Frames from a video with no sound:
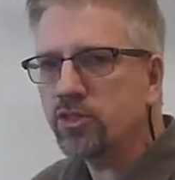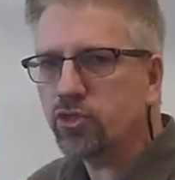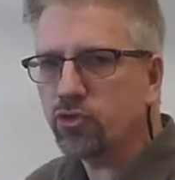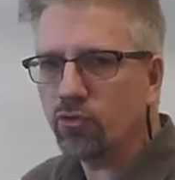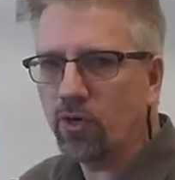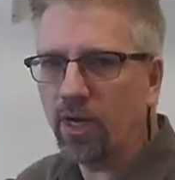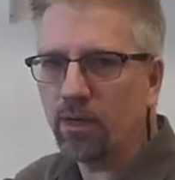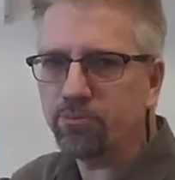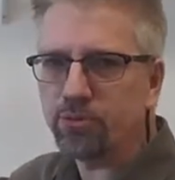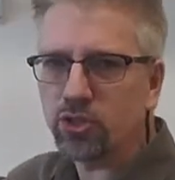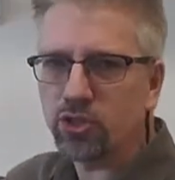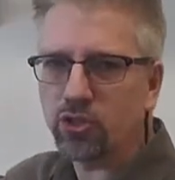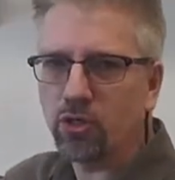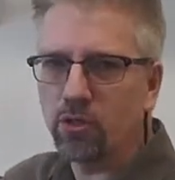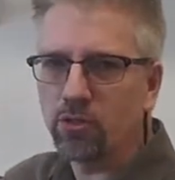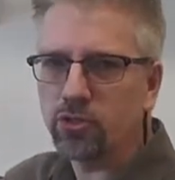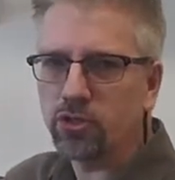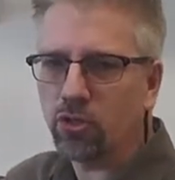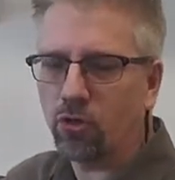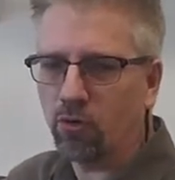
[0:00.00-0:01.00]
strap which
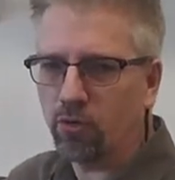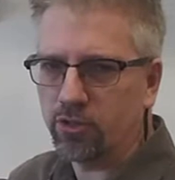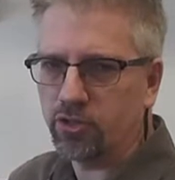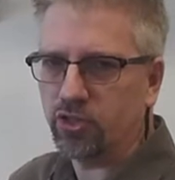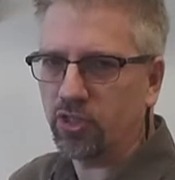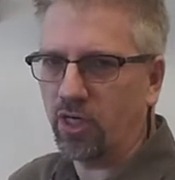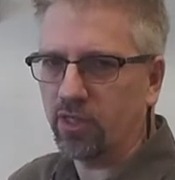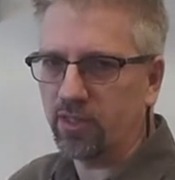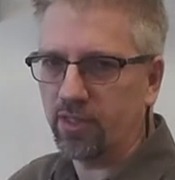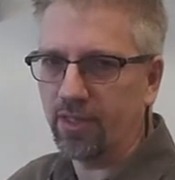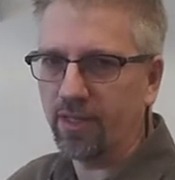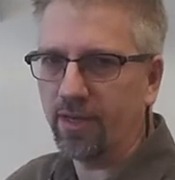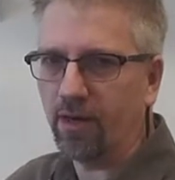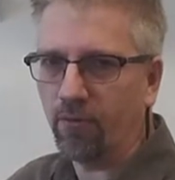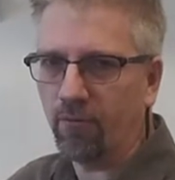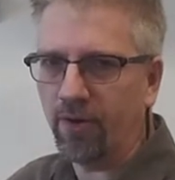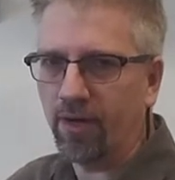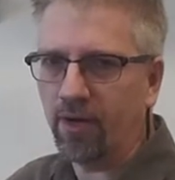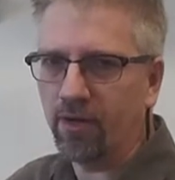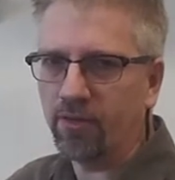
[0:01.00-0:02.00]
goes horizontally
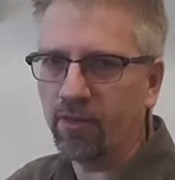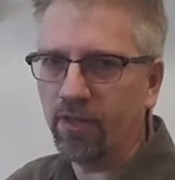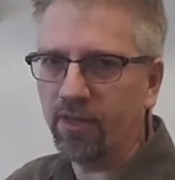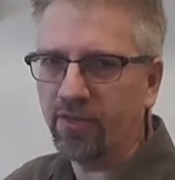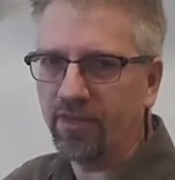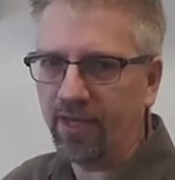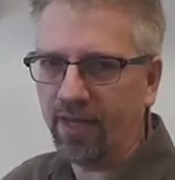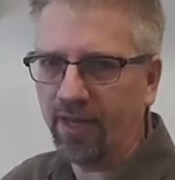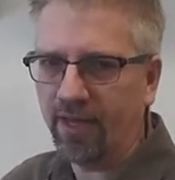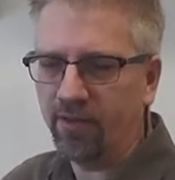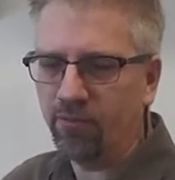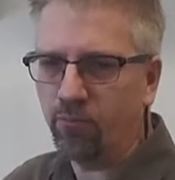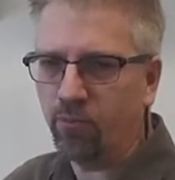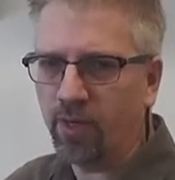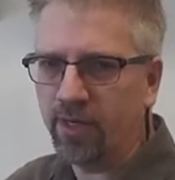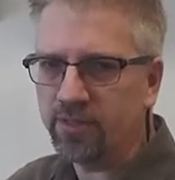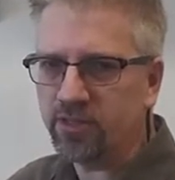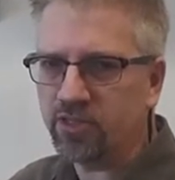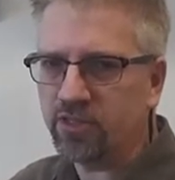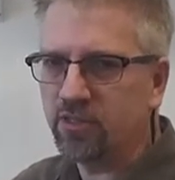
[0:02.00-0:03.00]
around the
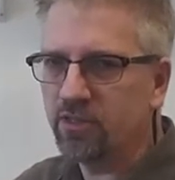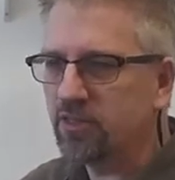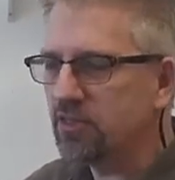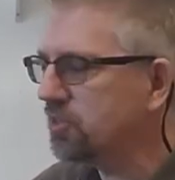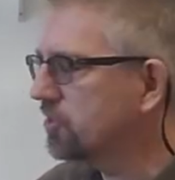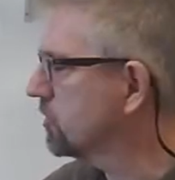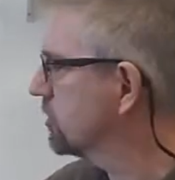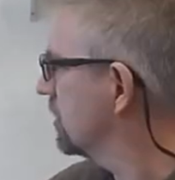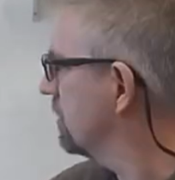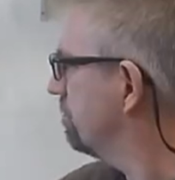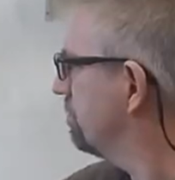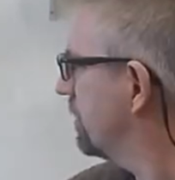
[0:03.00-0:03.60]
headrest seat